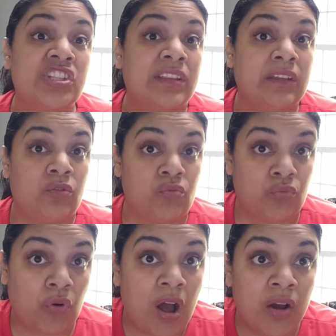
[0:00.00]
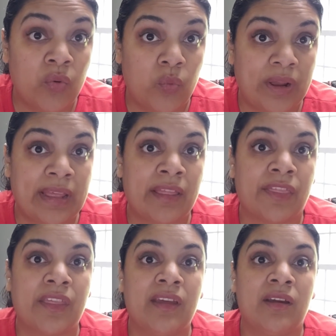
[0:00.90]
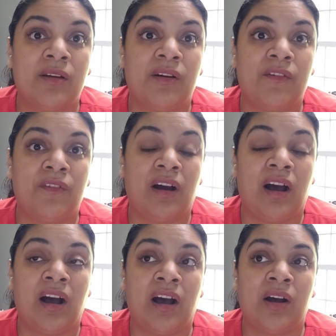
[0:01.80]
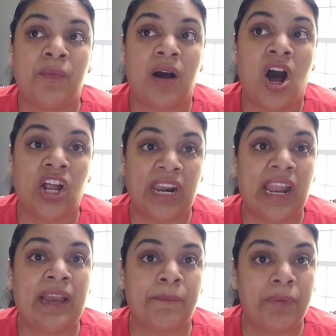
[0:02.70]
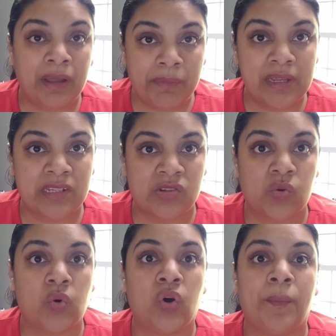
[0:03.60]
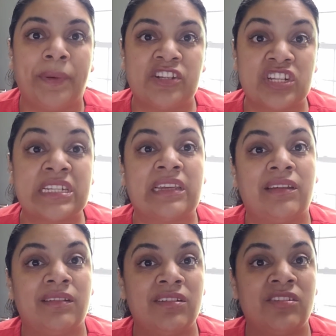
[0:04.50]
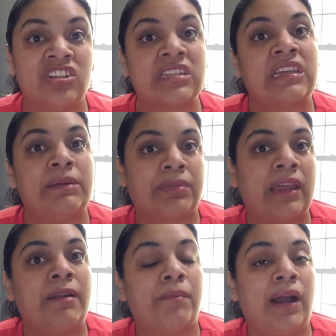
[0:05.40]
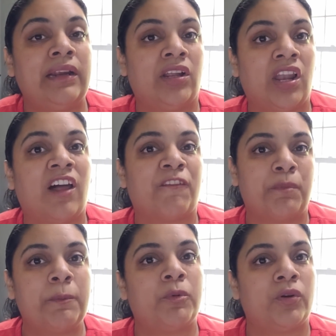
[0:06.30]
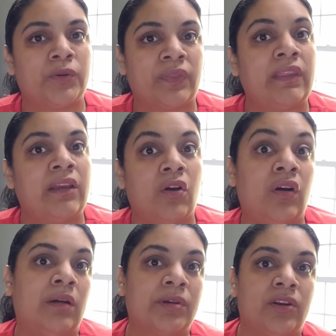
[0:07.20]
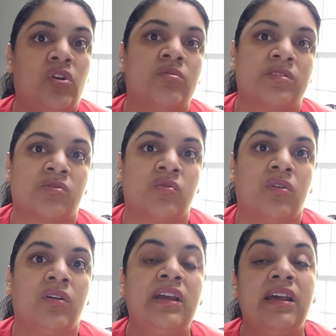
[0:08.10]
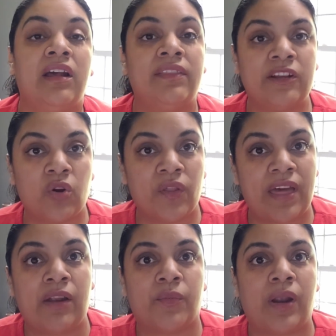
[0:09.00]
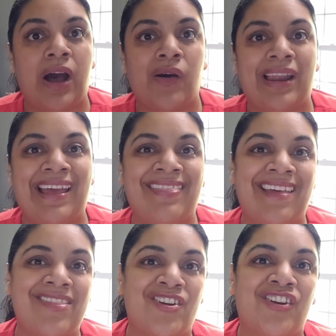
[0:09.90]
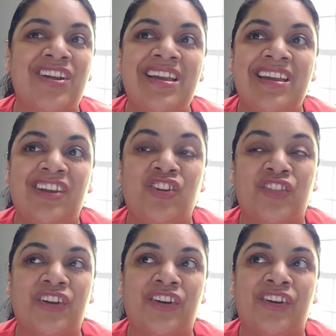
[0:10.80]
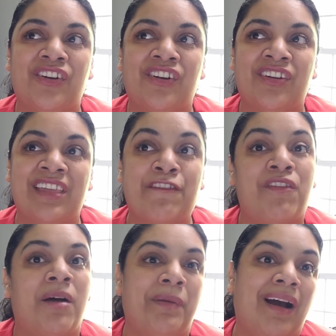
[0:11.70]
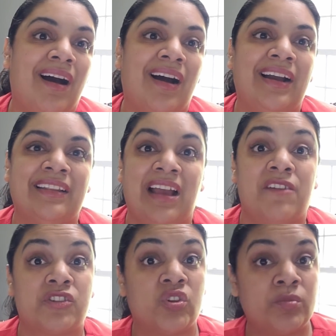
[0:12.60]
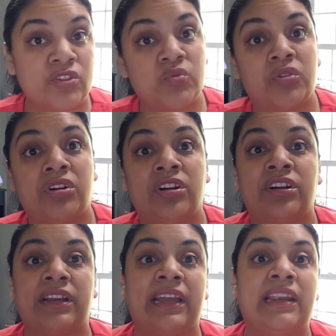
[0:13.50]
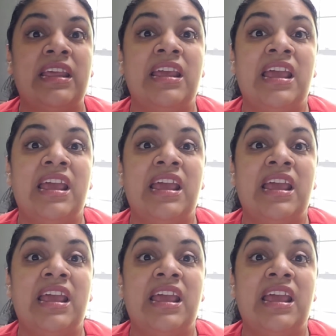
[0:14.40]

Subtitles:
nothing wrong with online public school, but just keep that in mind. A lot of people think, oh, I'm gonna homeschool, and they go that route, and then they fall behind. They have so much work, and